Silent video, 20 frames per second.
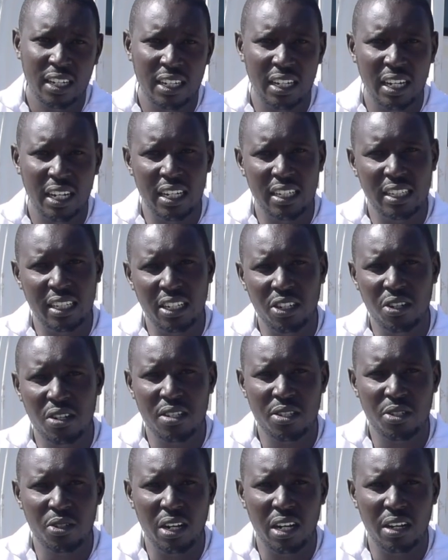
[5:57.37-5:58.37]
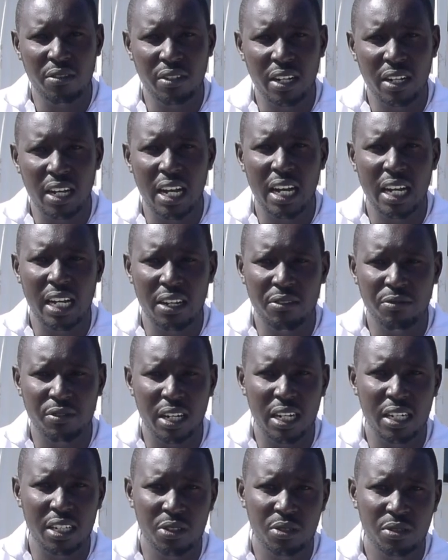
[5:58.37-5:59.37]
and they also have a higher
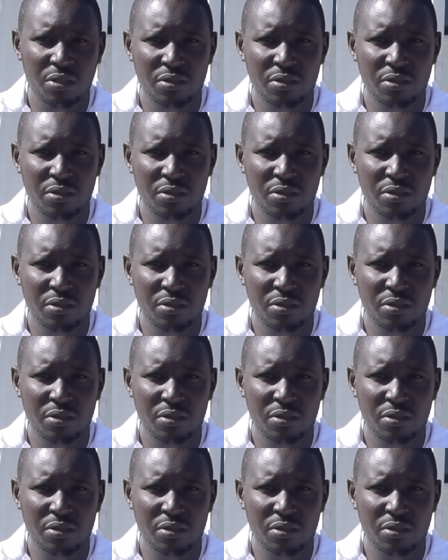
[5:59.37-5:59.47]
value.